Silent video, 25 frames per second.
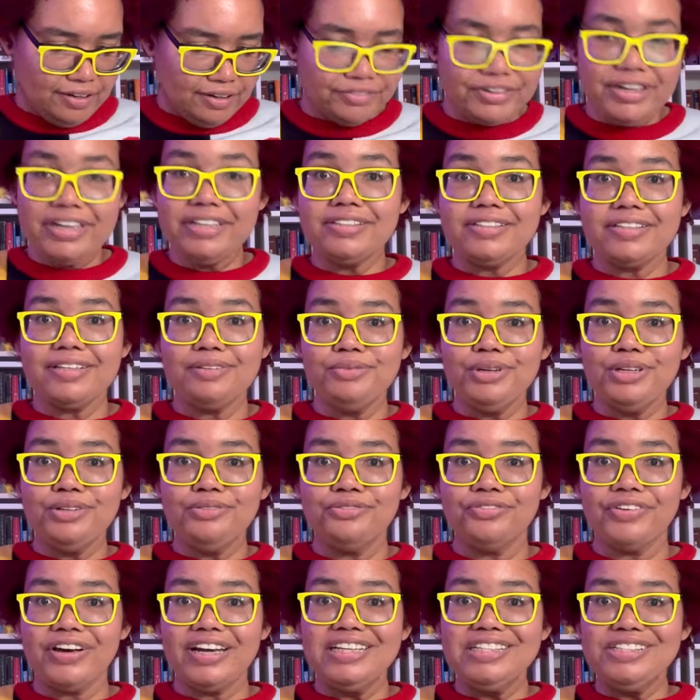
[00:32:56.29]
I've got some
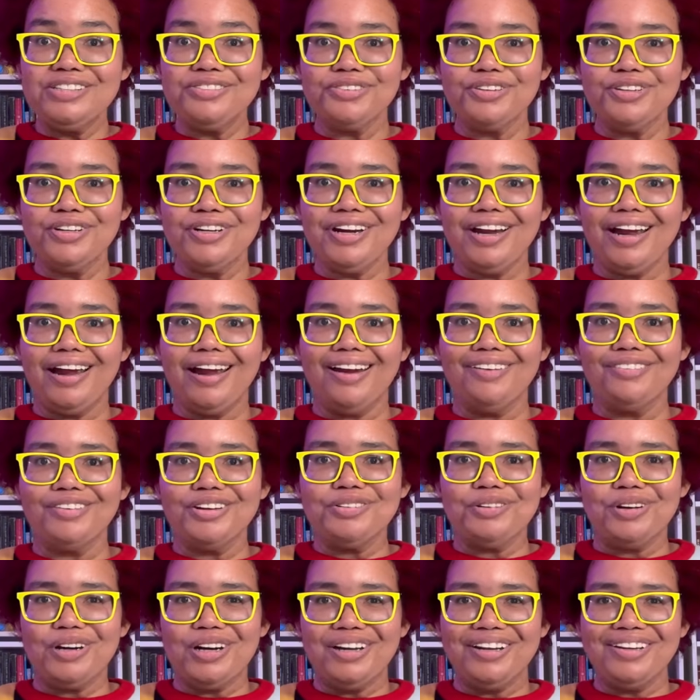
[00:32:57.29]
advice for
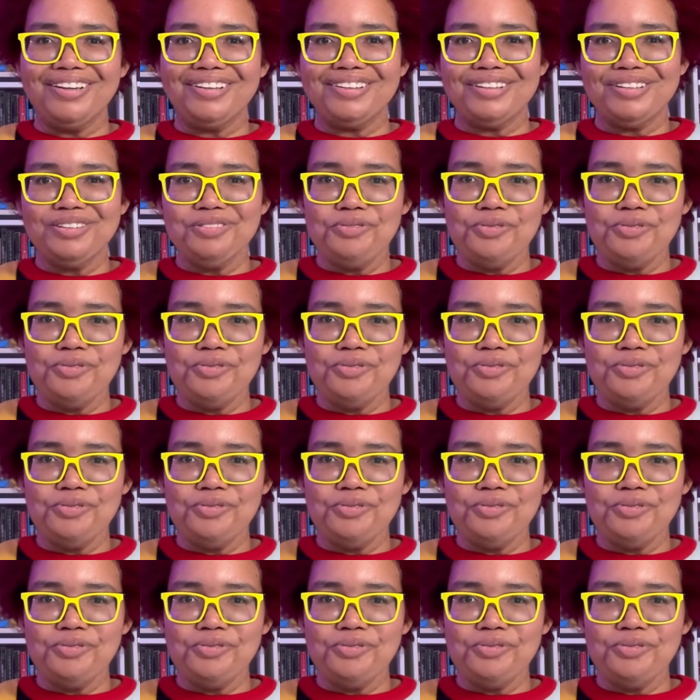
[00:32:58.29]
everyone.